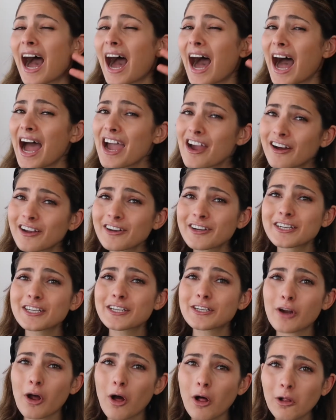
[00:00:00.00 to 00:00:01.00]
I
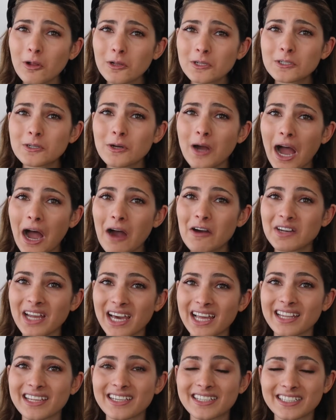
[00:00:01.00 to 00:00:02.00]
already told you how
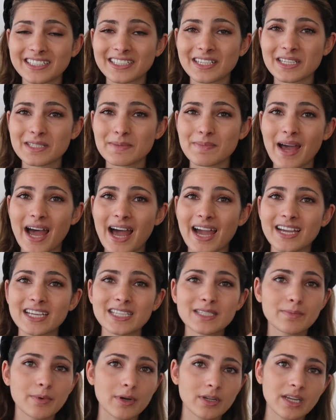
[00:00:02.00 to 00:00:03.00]
delicate this bag
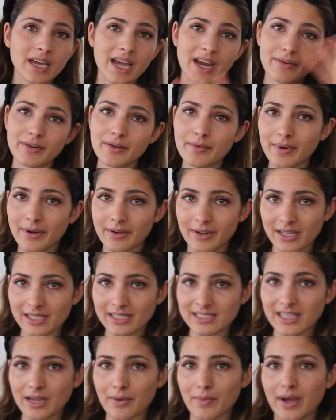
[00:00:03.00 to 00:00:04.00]
is, but everywhere
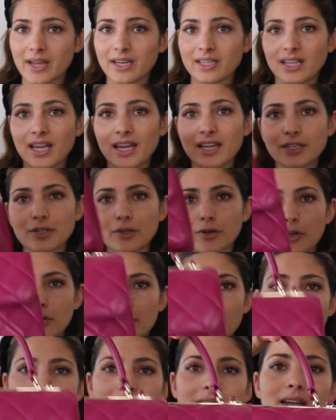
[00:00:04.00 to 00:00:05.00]
else I went, I took
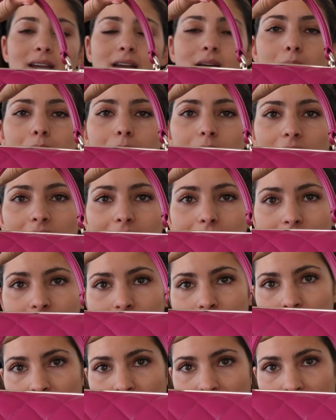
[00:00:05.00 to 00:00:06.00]
my beloved
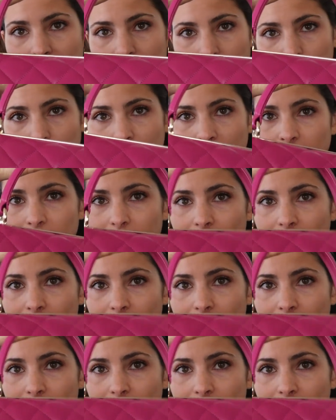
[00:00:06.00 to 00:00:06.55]
Chanel Trendy